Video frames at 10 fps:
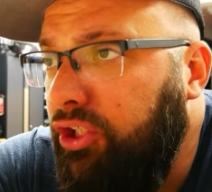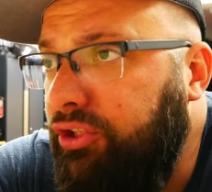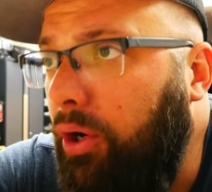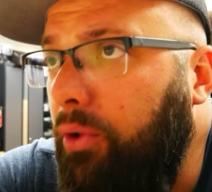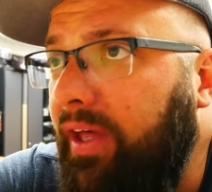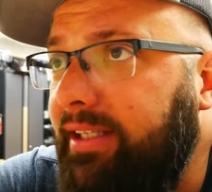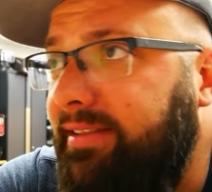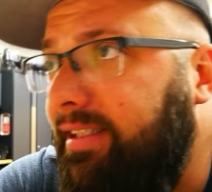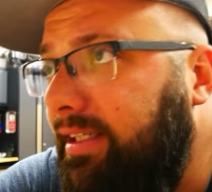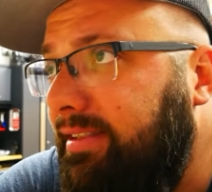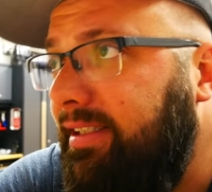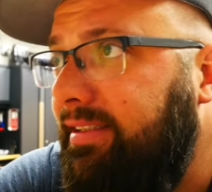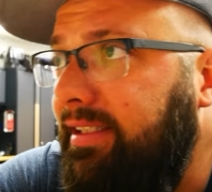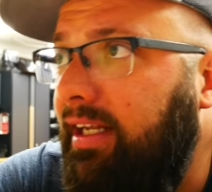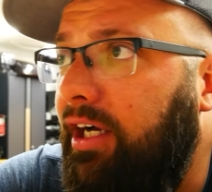So that uh,
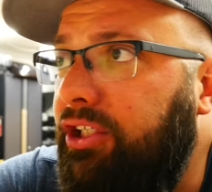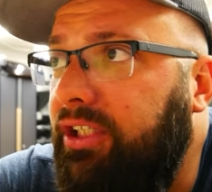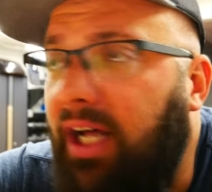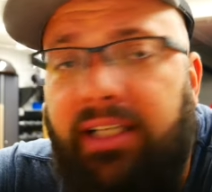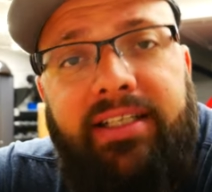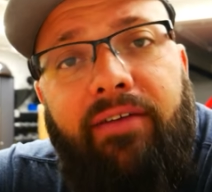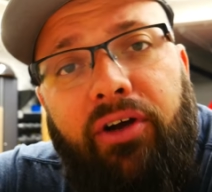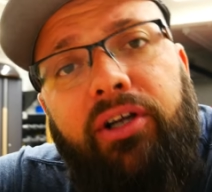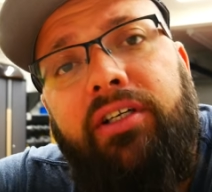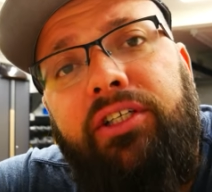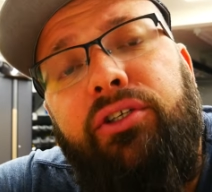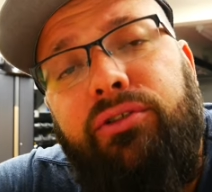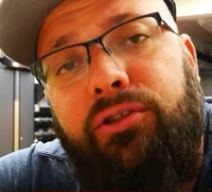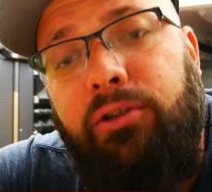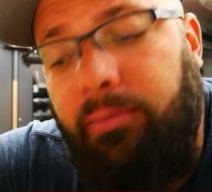sixteen hundred dollars I've earned on
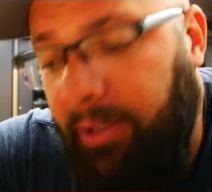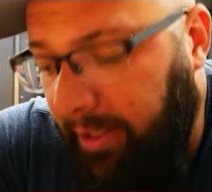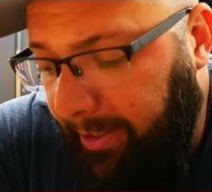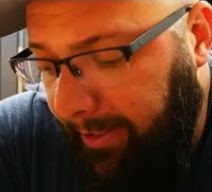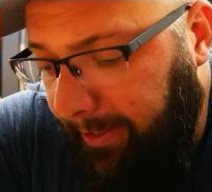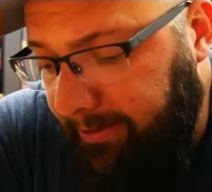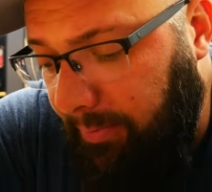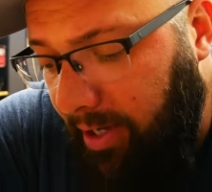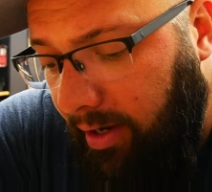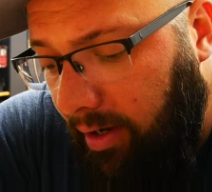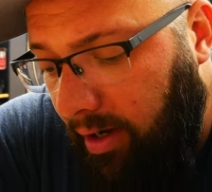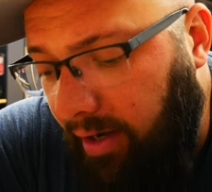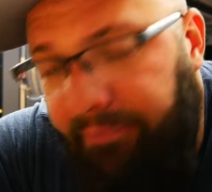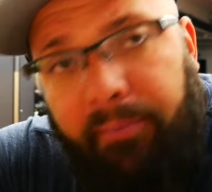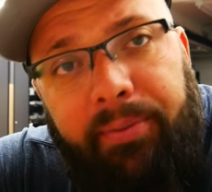YouTube is about
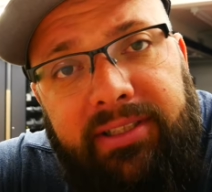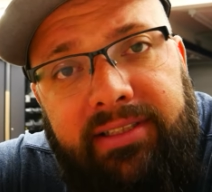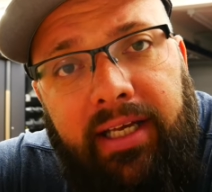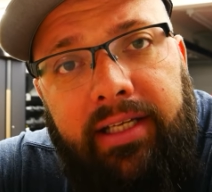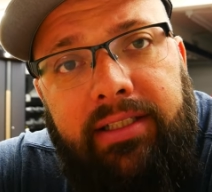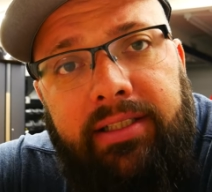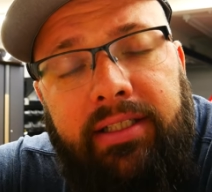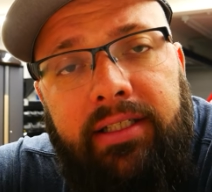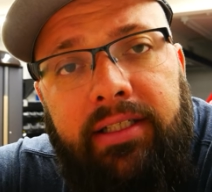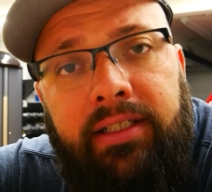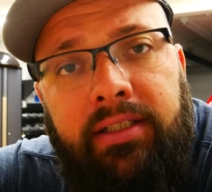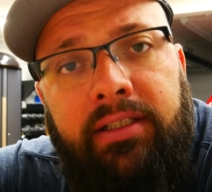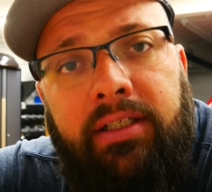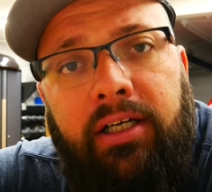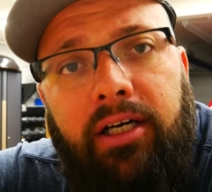half a percent
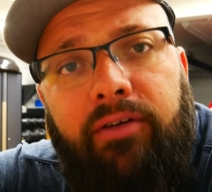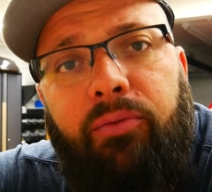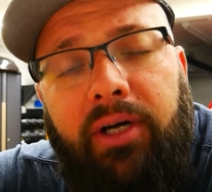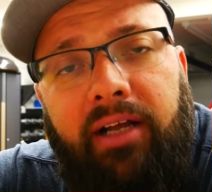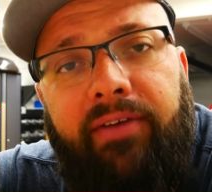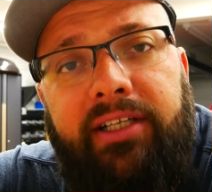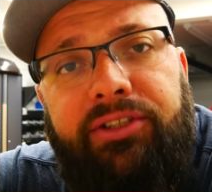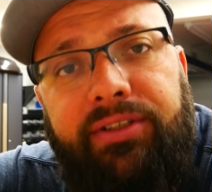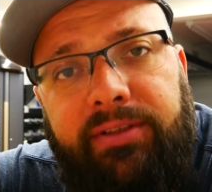of what I've actually